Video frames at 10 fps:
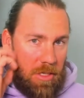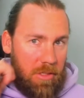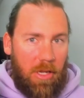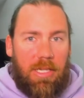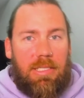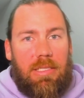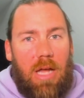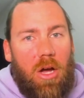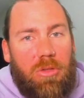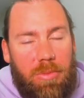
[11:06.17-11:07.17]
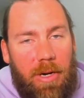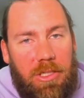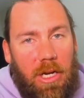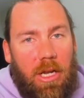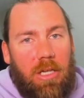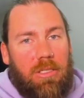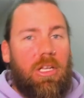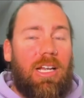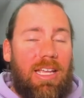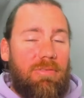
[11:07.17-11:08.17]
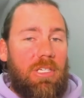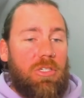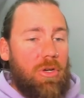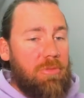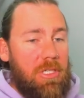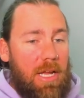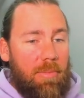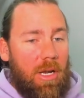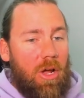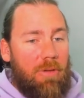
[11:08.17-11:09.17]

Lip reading: So this is the whole spreadsheet, guys. I'm going to leave the description down below.